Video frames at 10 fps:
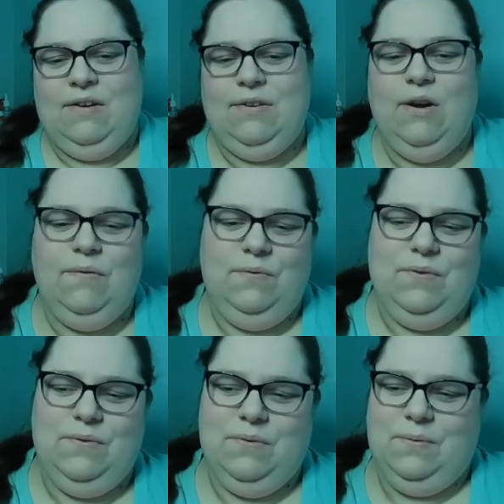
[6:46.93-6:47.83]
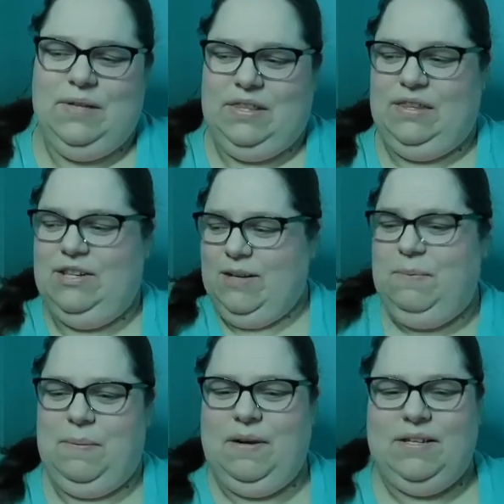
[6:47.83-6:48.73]
tofu with
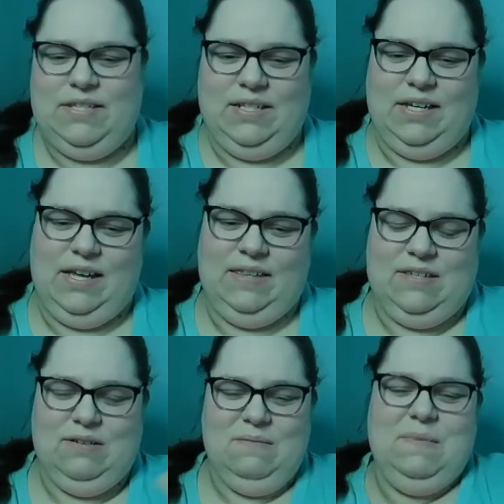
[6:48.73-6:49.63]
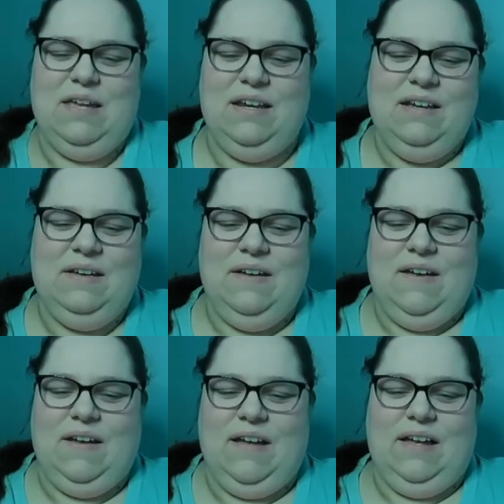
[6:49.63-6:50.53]
chickpea pasta and this homemade
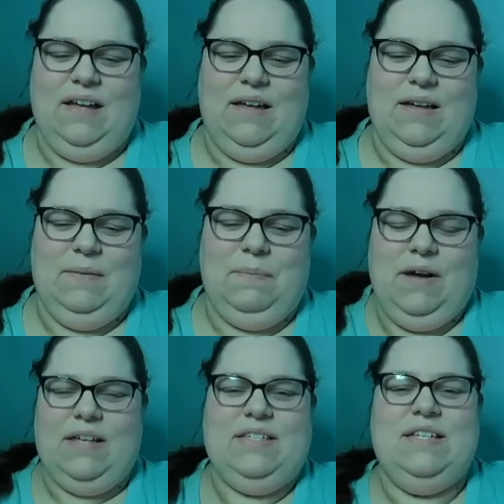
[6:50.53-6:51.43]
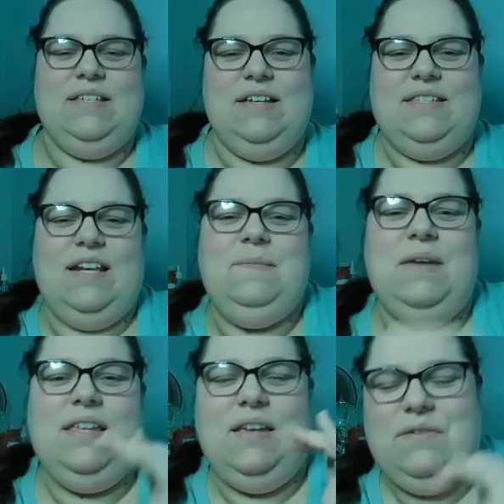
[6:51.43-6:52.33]
uh, pasta sauce that I
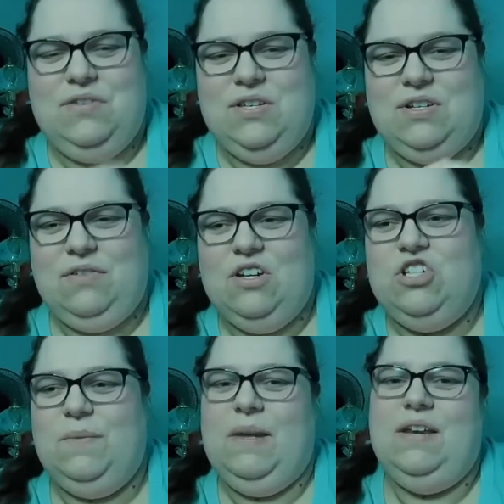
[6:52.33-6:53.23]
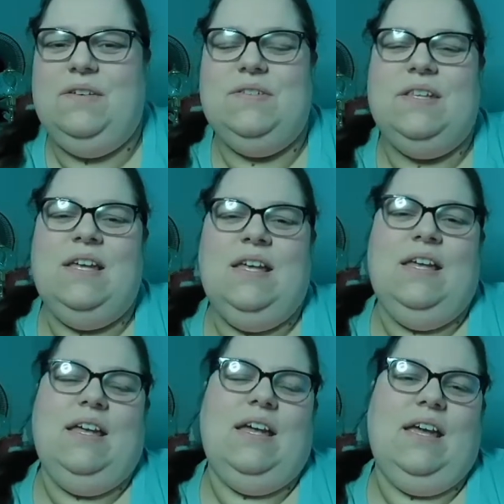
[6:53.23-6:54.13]
made that was just crushed tomatoes
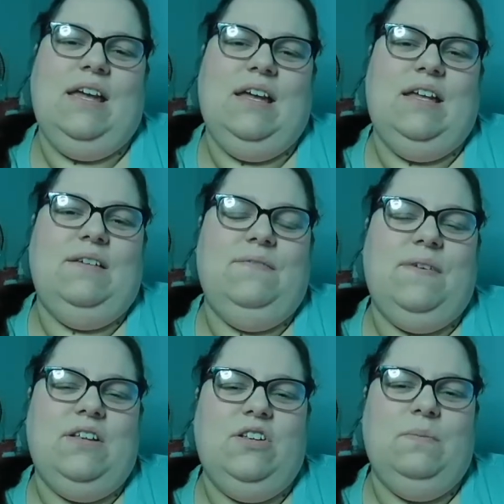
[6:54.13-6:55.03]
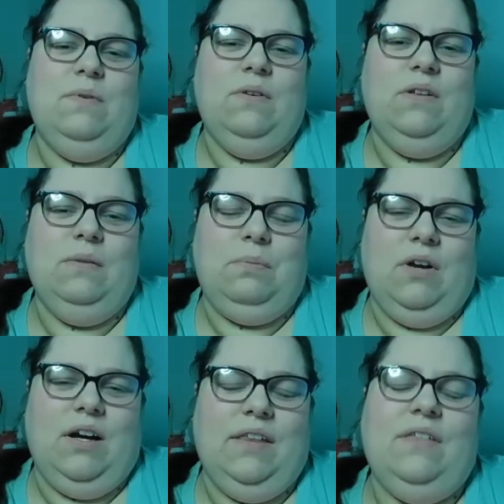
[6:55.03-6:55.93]
and vegetable
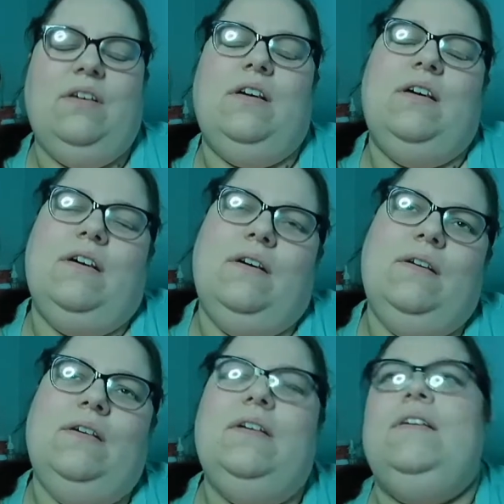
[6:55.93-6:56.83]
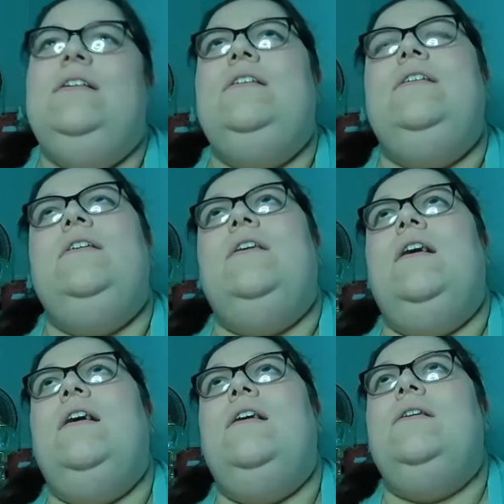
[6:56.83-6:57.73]
broth. Oh
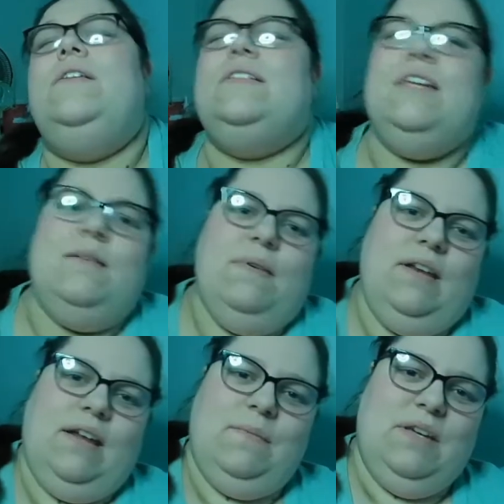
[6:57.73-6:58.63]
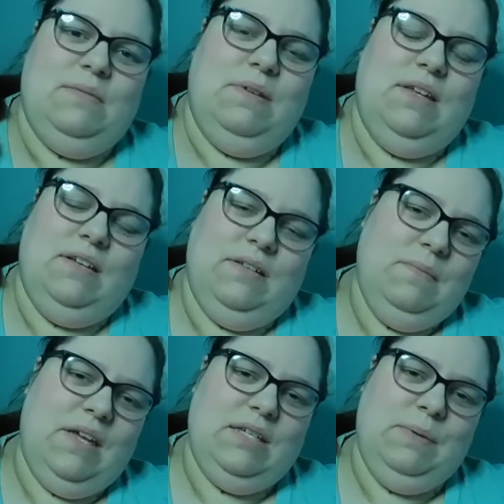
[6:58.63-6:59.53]
just thinking about it now makes me
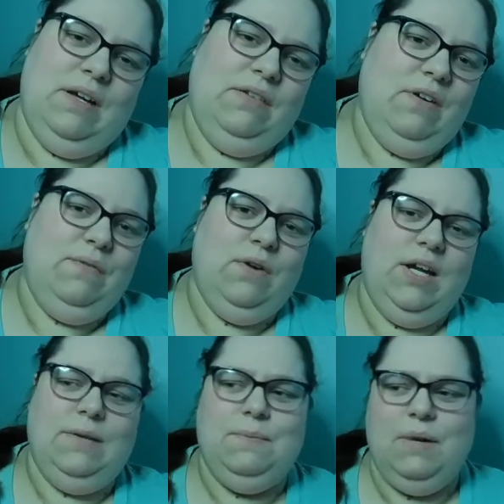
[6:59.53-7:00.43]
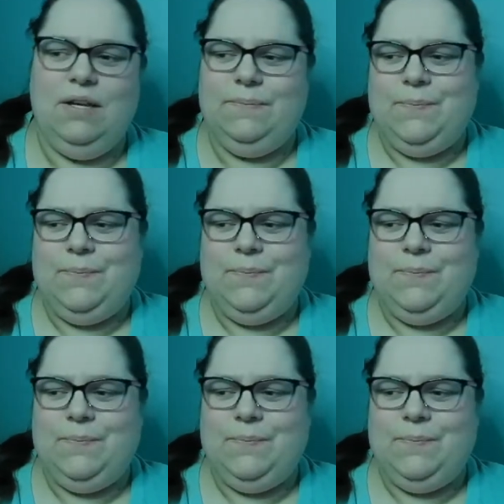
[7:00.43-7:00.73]
makes me hungry for it. But